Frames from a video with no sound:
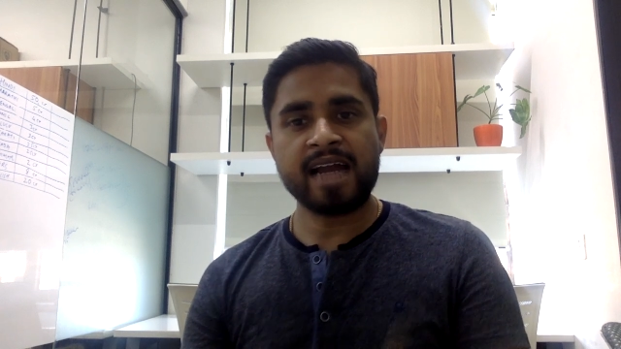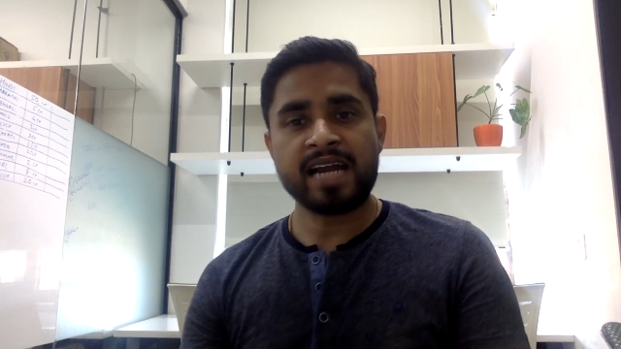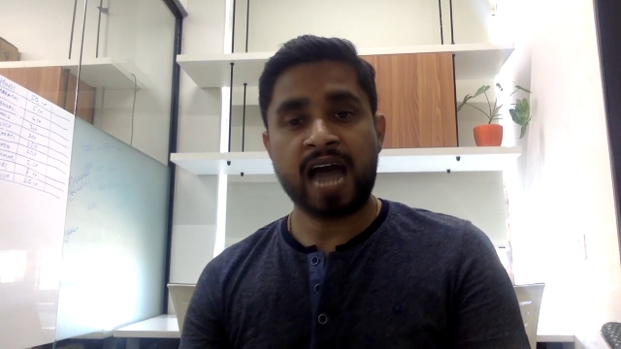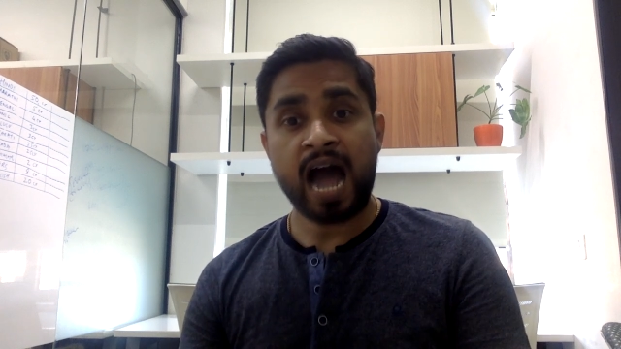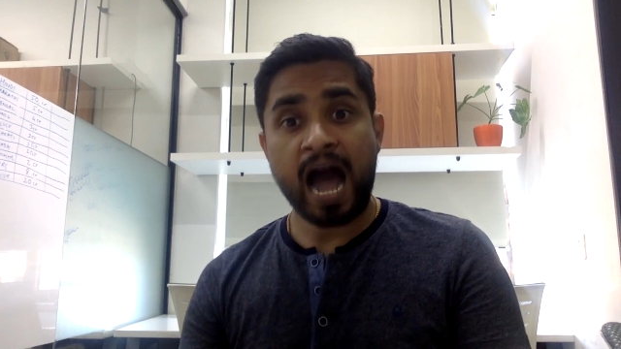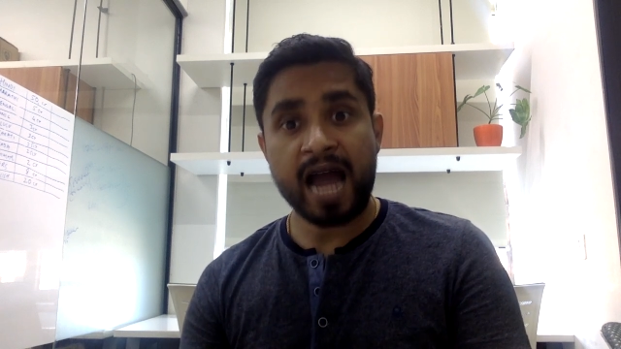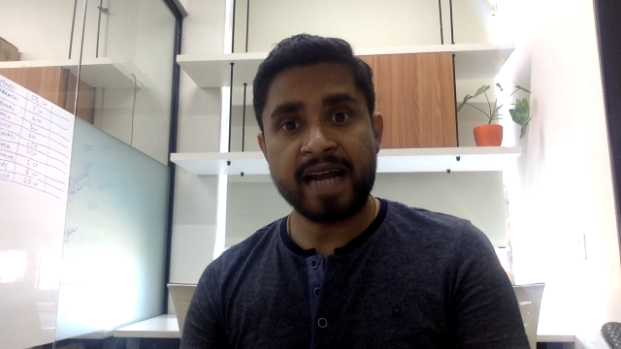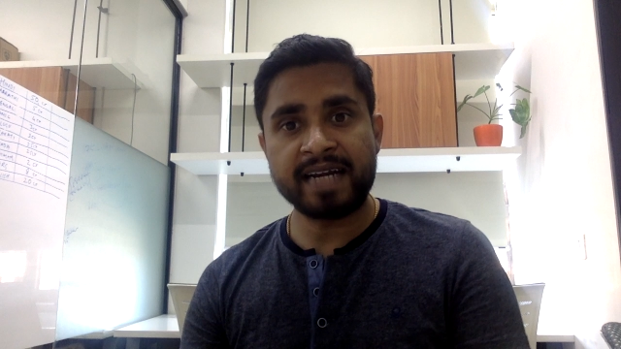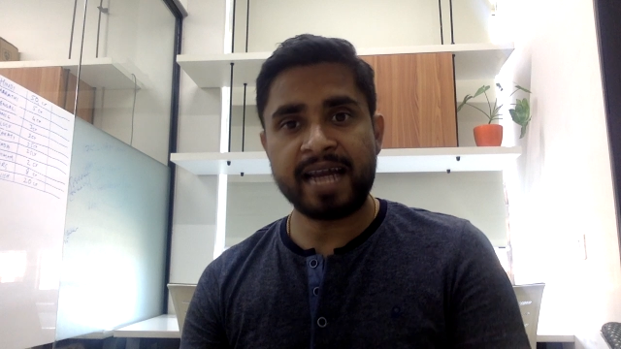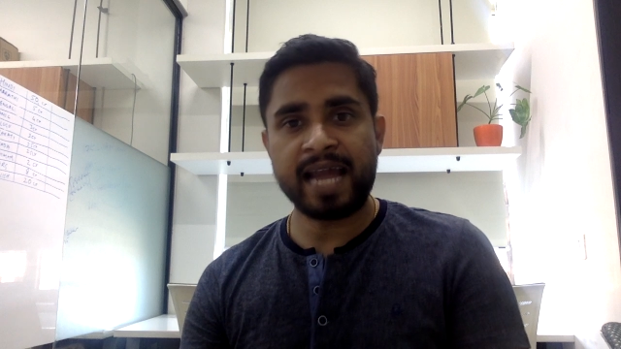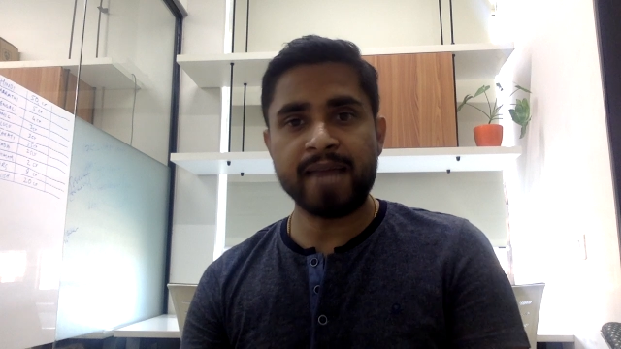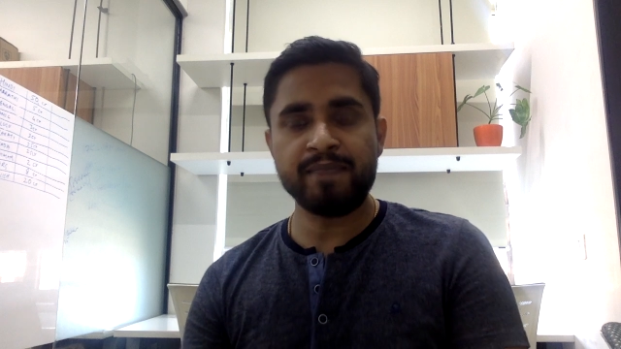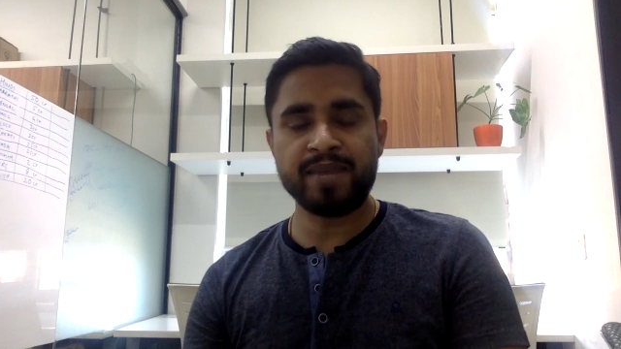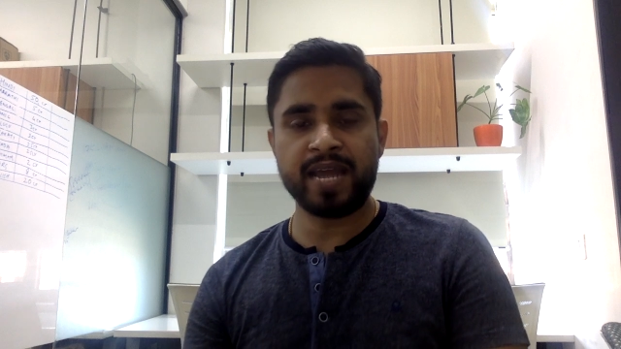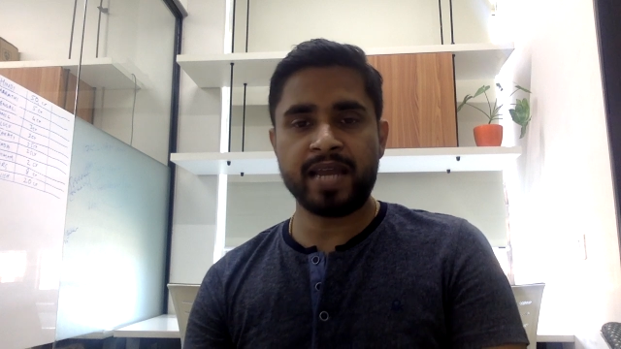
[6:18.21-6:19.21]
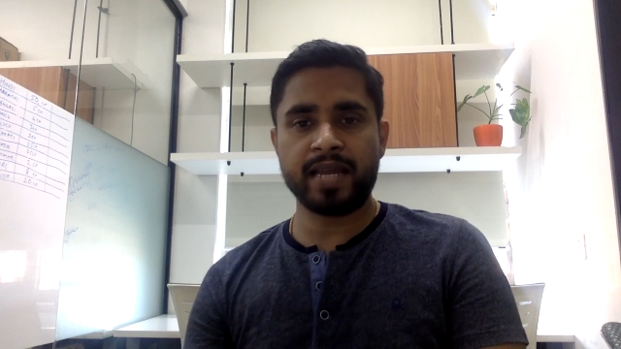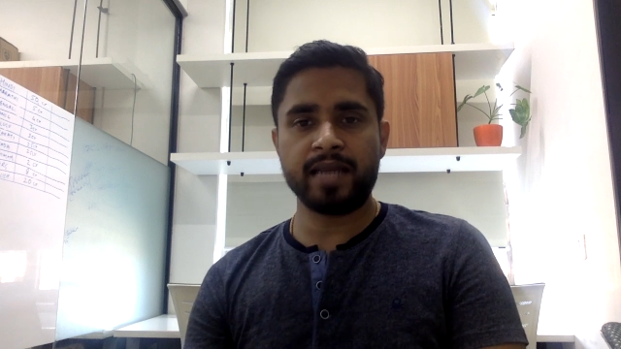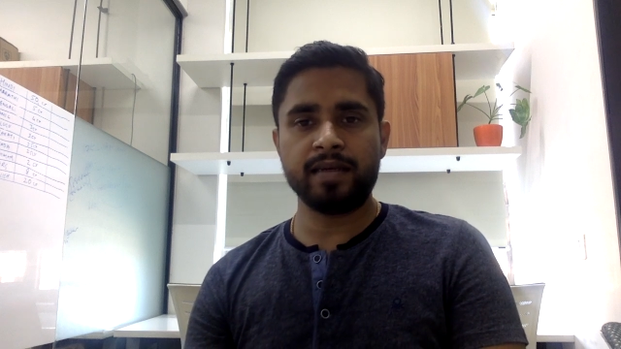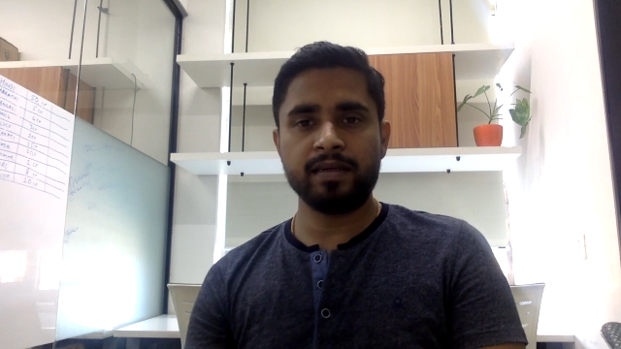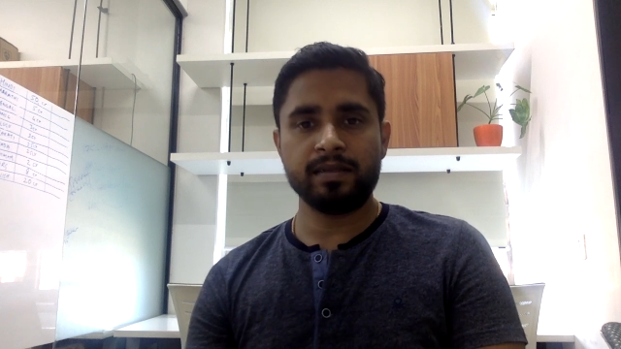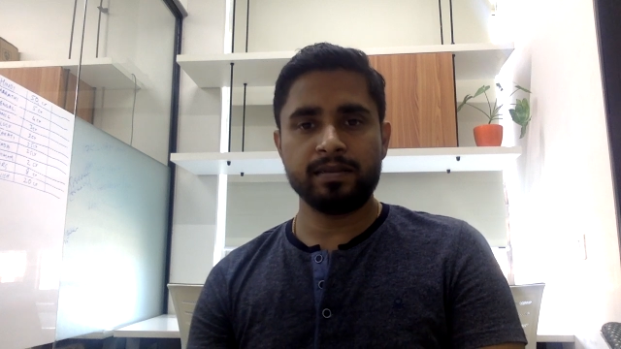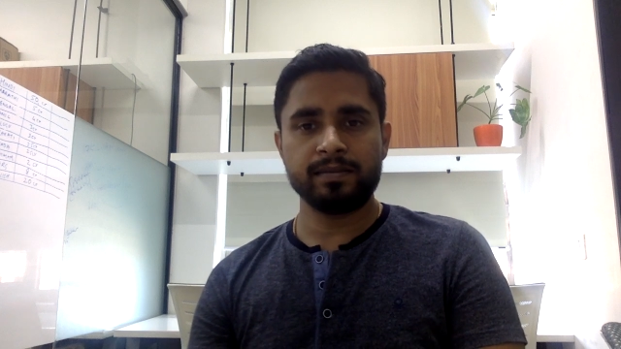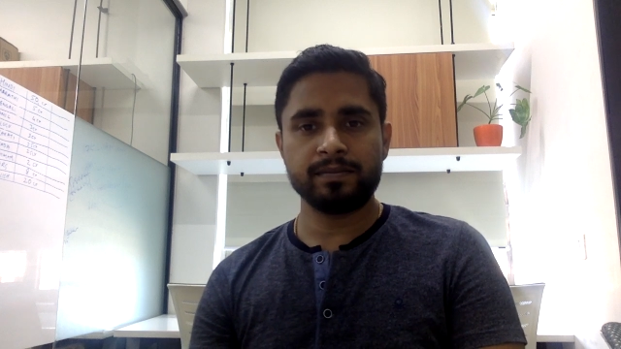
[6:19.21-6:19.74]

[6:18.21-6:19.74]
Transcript: and high time taken,